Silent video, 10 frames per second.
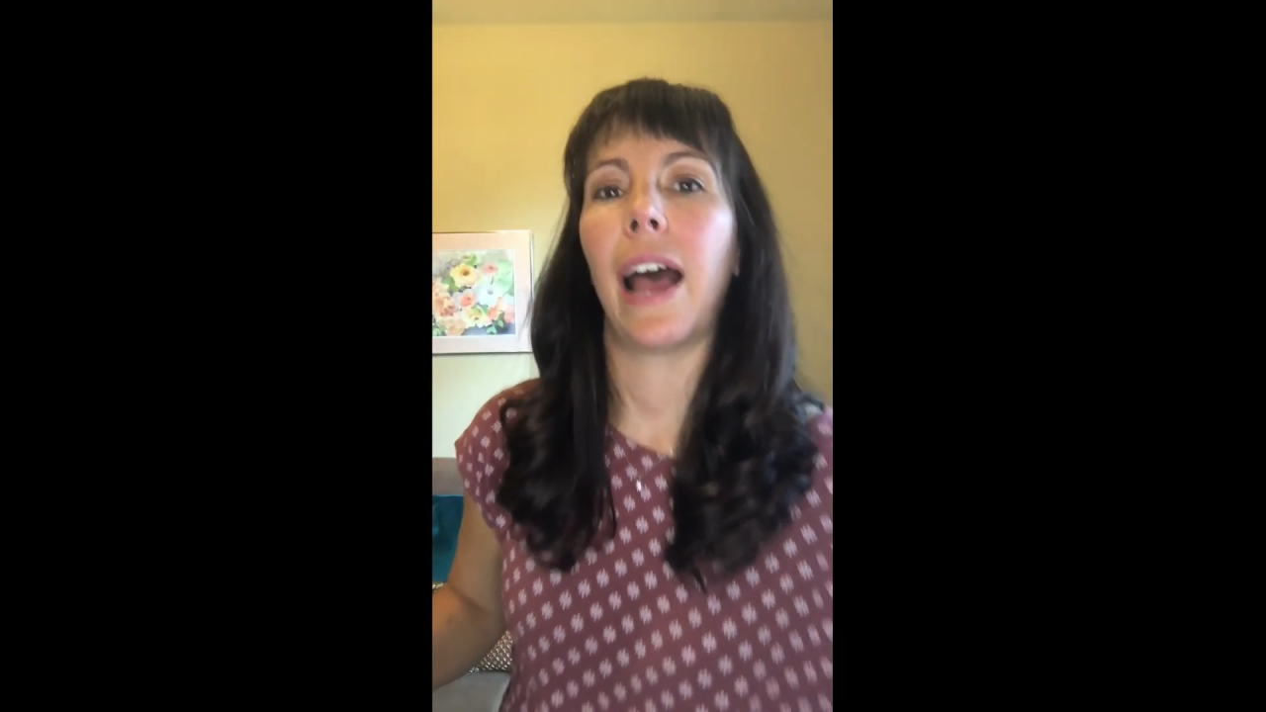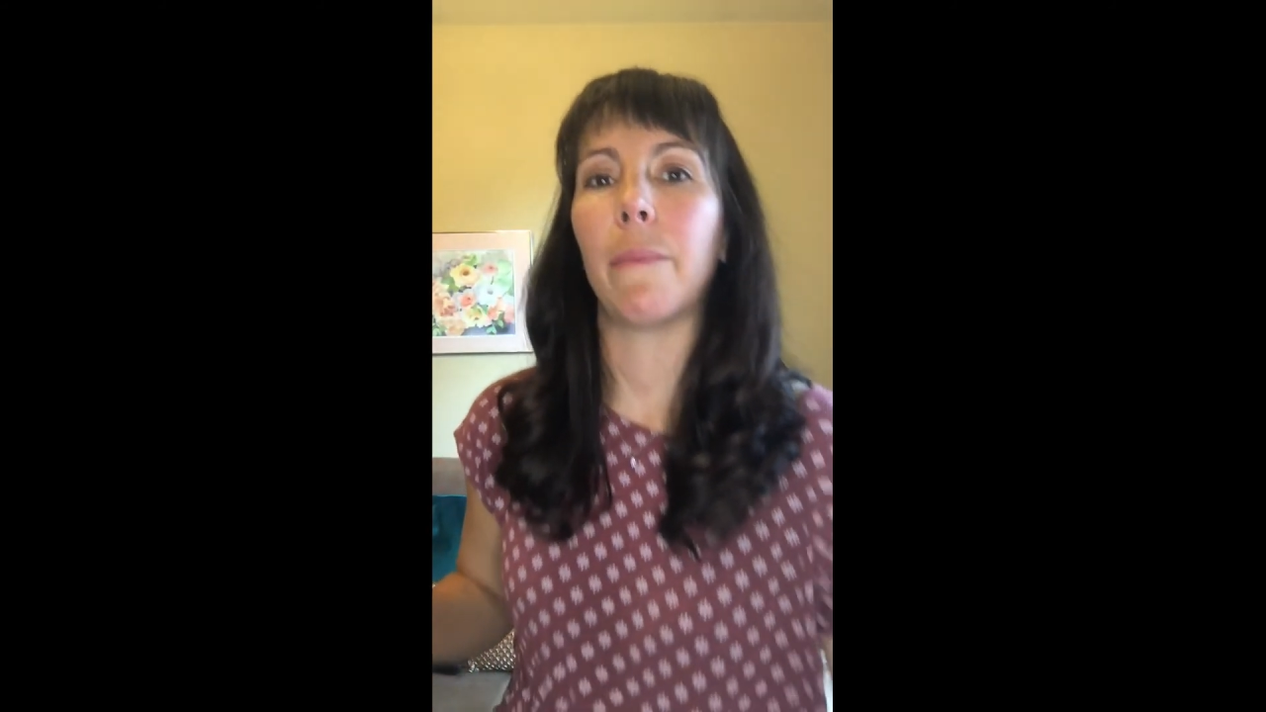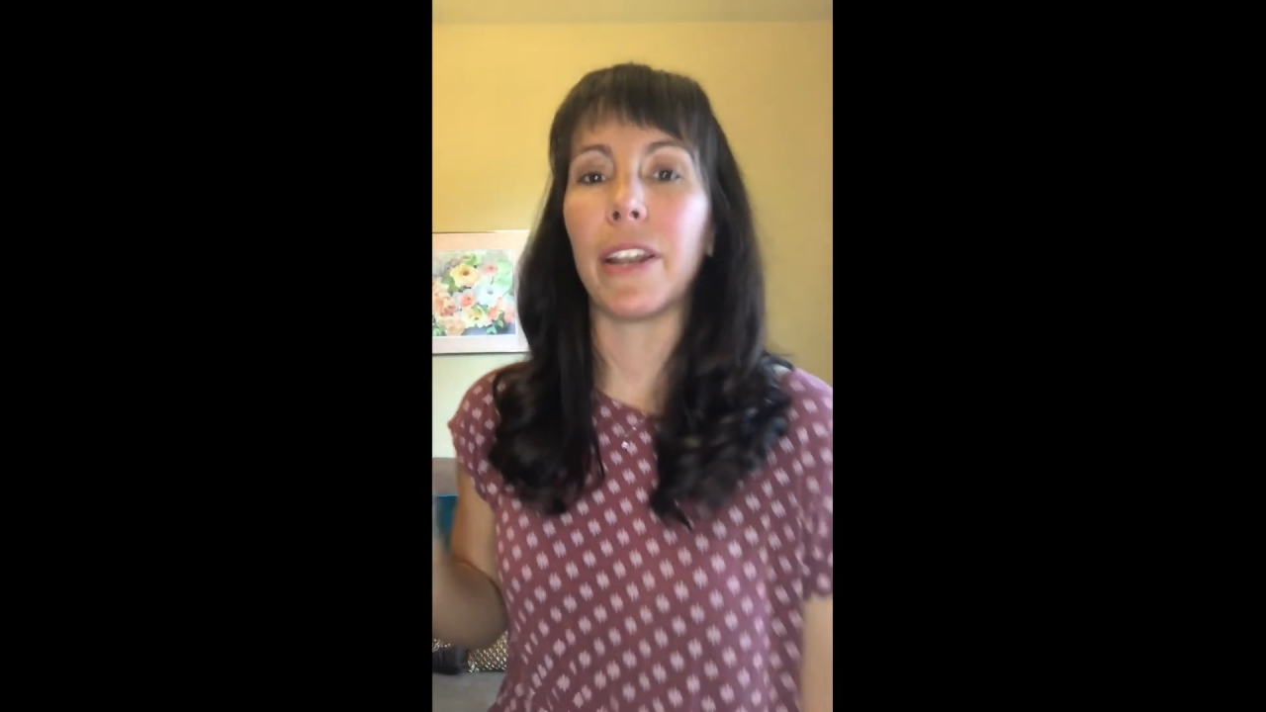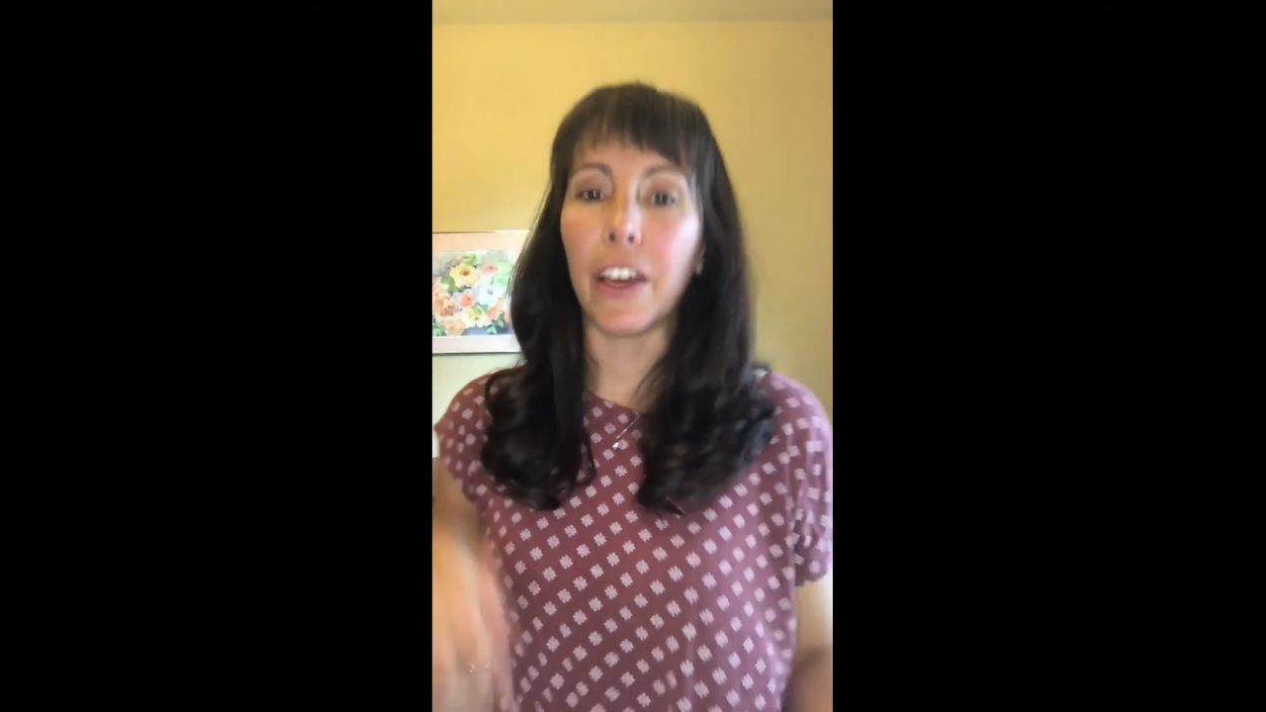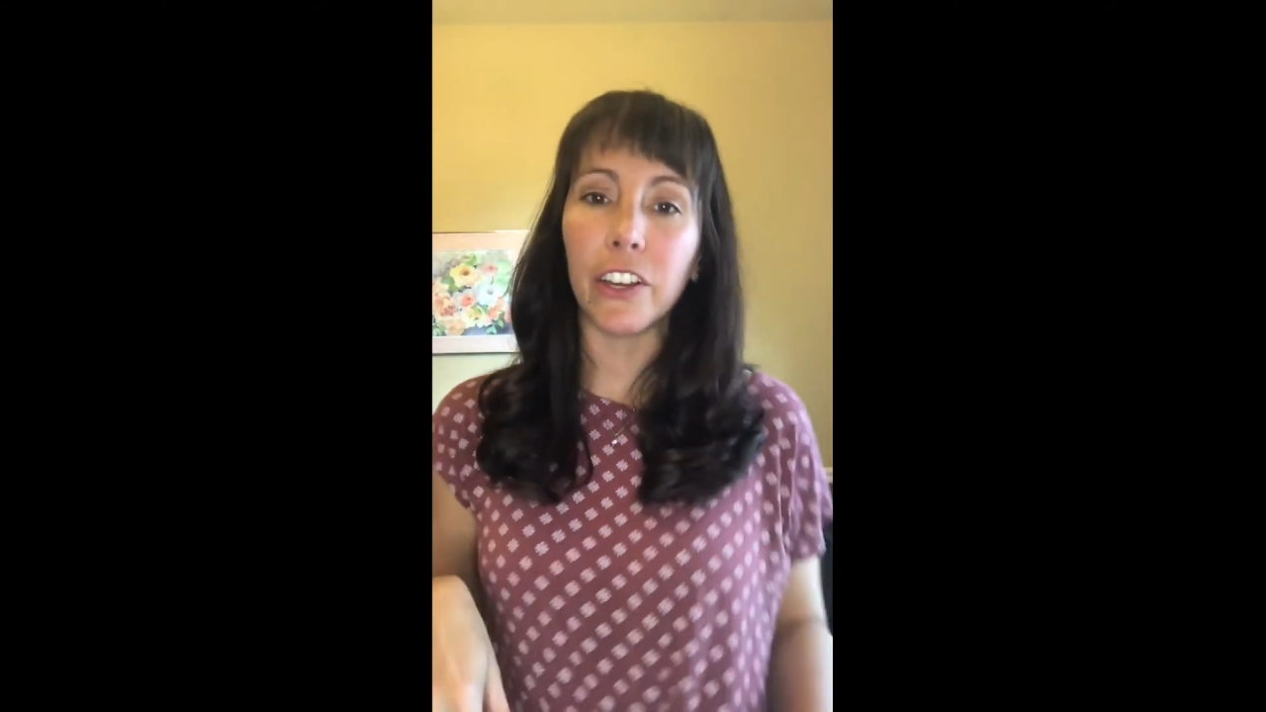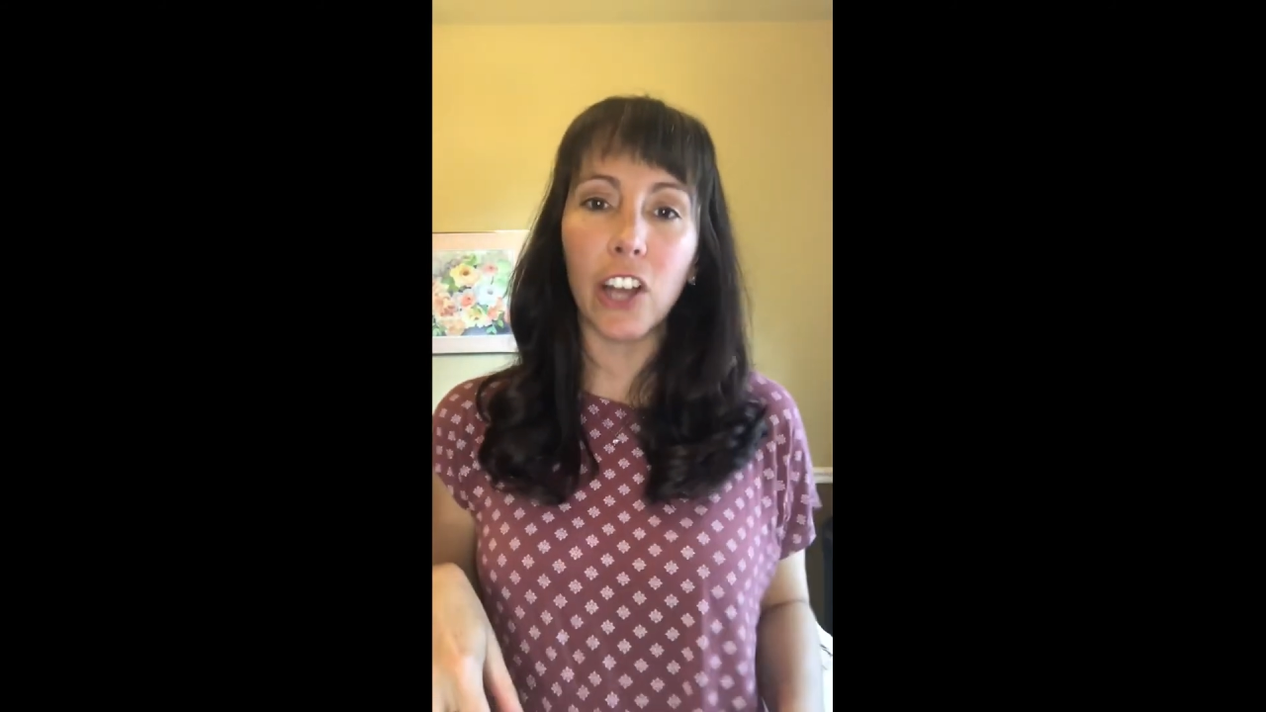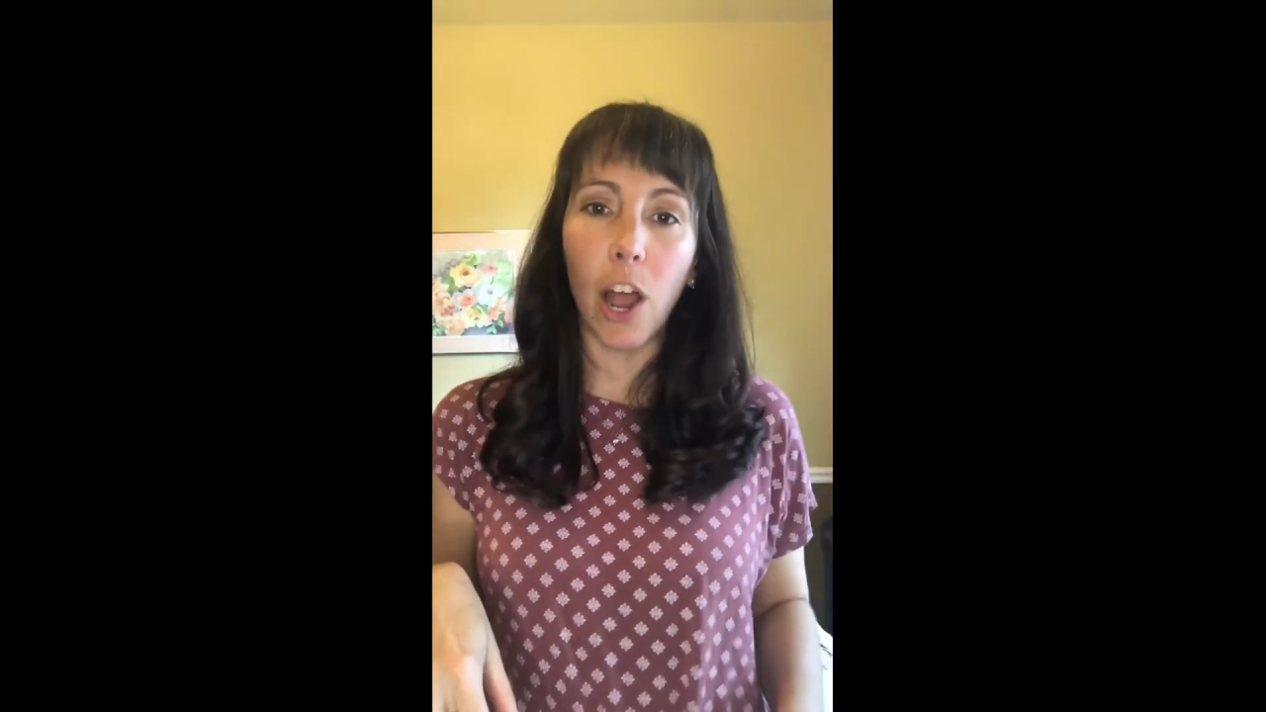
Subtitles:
another